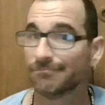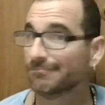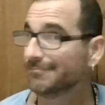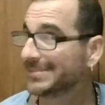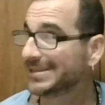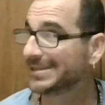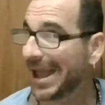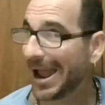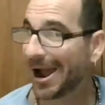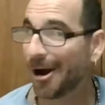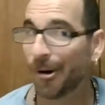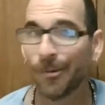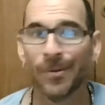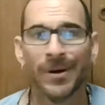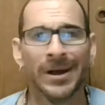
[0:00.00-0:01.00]

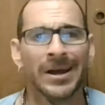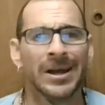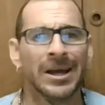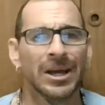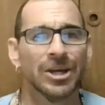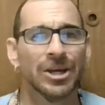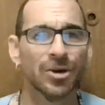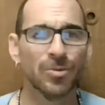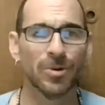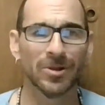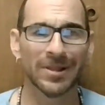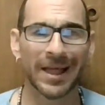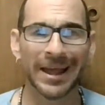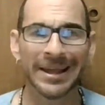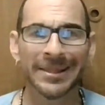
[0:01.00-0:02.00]
Now, you will
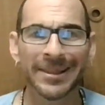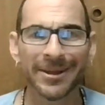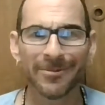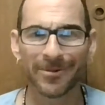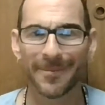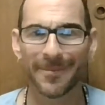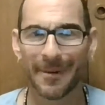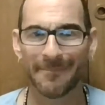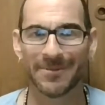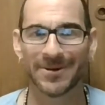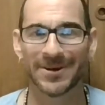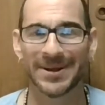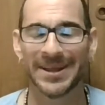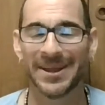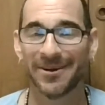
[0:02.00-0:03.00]
likely
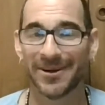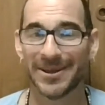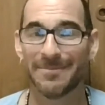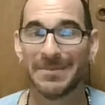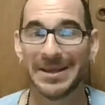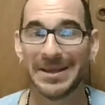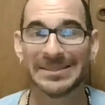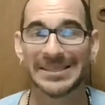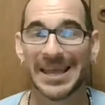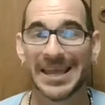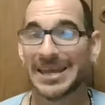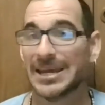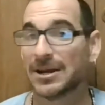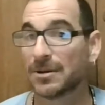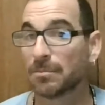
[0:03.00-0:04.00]
remember hearing me
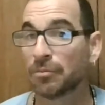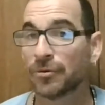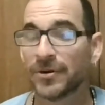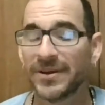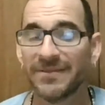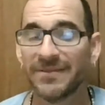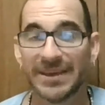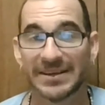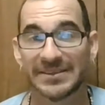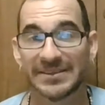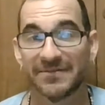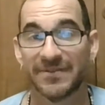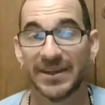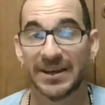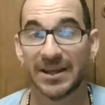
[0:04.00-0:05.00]
say in a previous
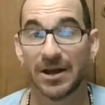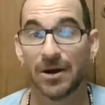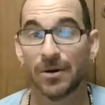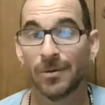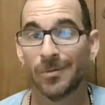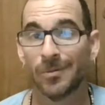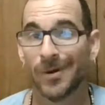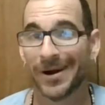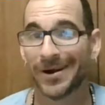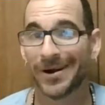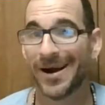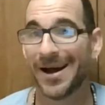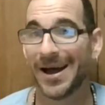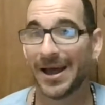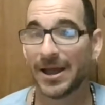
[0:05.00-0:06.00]
video where
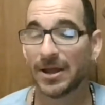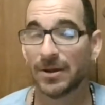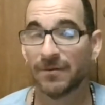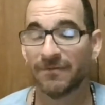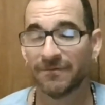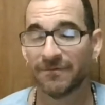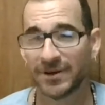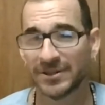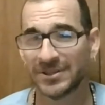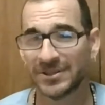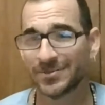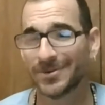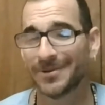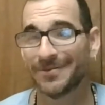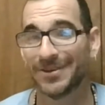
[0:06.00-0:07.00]
I
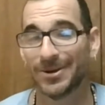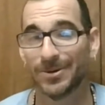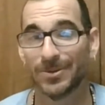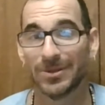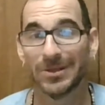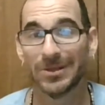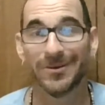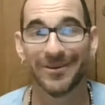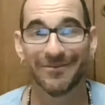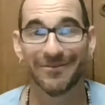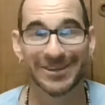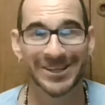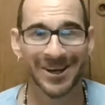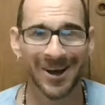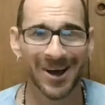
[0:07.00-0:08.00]
first reviewed Louis
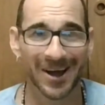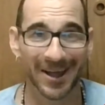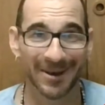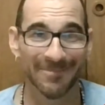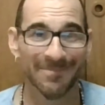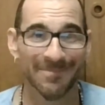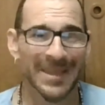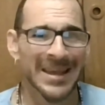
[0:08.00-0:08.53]
Vuitton